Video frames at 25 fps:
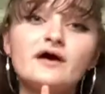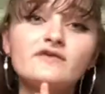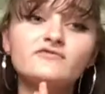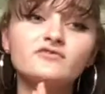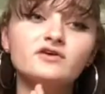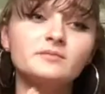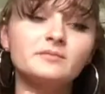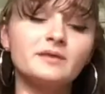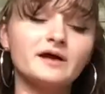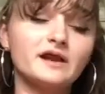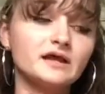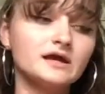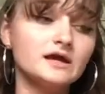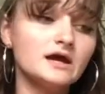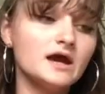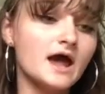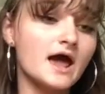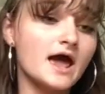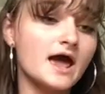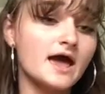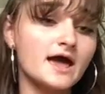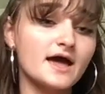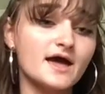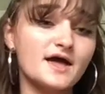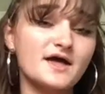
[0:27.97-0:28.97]
everybody
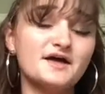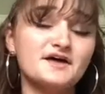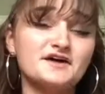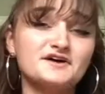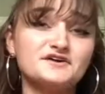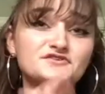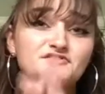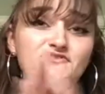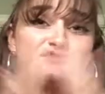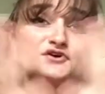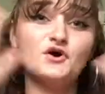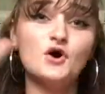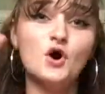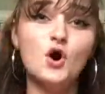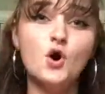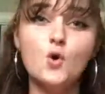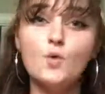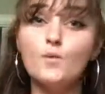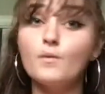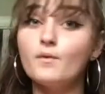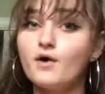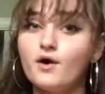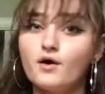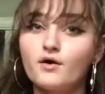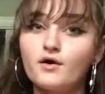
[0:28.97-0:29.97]
and
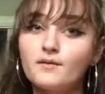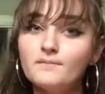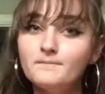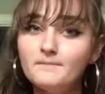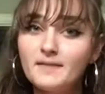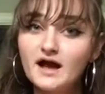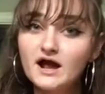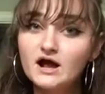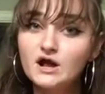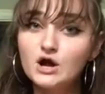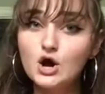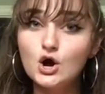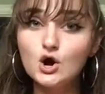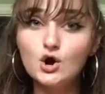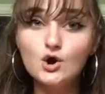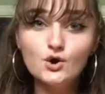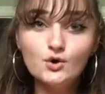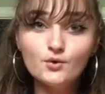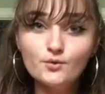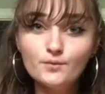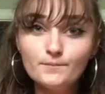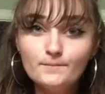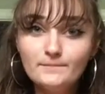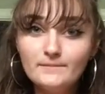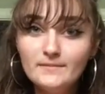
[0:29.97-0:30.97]
welcome back
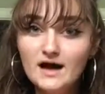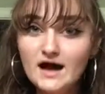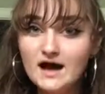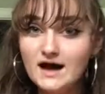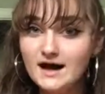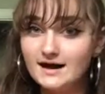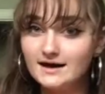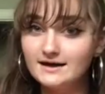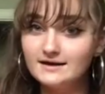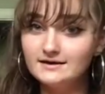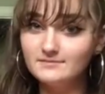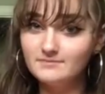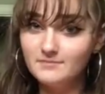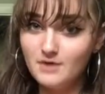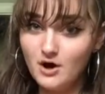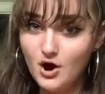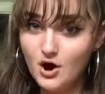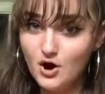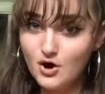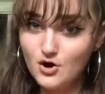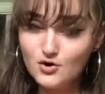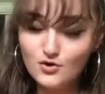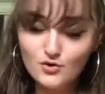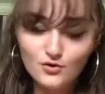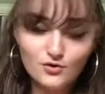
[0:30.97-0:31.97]
home. I am
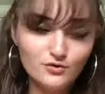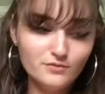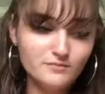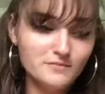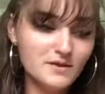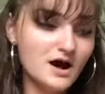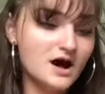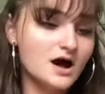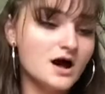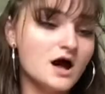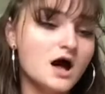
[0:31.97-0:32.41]
home.